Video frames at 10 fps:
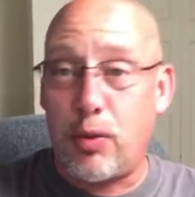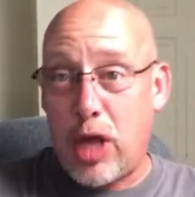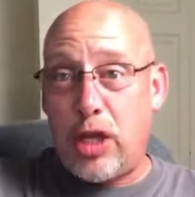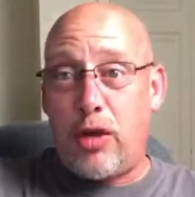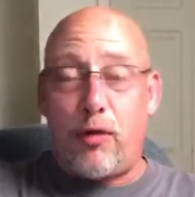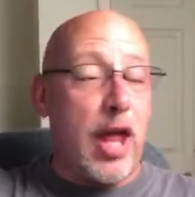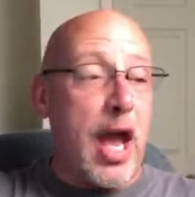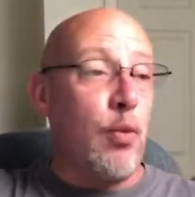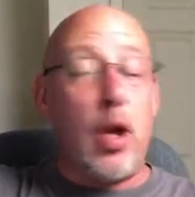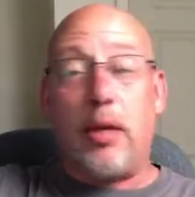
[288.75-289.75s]
So thank you for
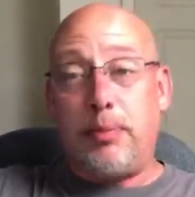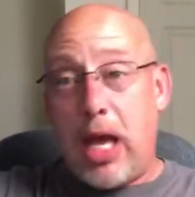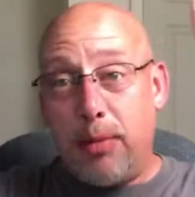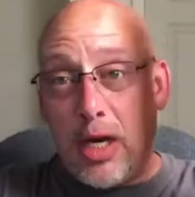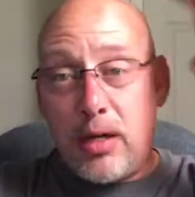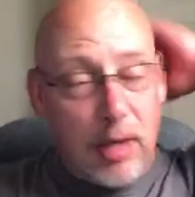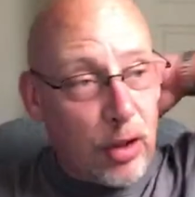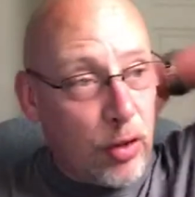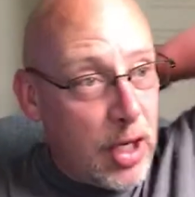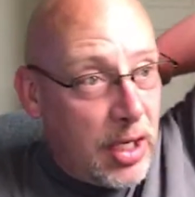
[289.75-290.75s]
that. Well, Amen,
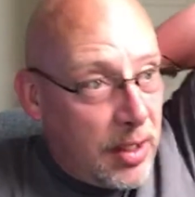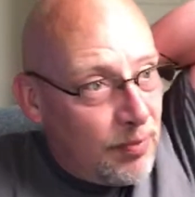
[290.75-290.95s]
agreed.